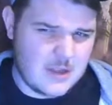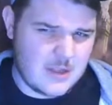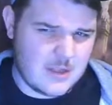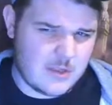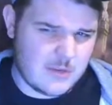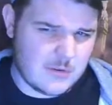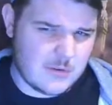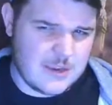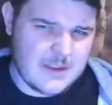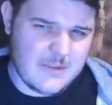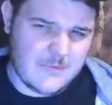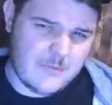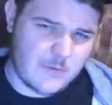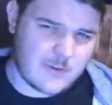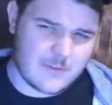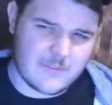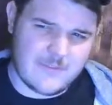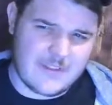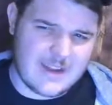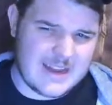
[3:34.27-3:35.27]
3, 4,
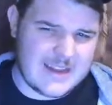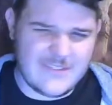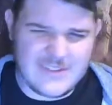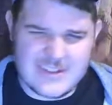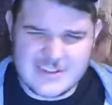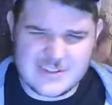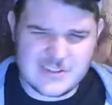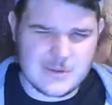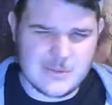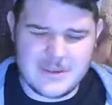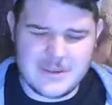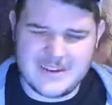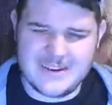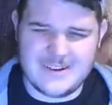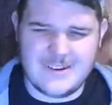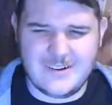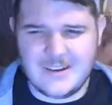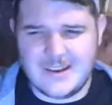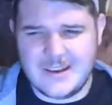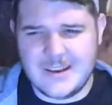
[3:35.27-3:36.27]
5-ish, depending
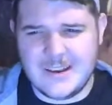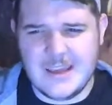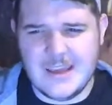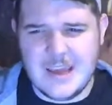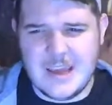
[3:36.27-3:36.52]
on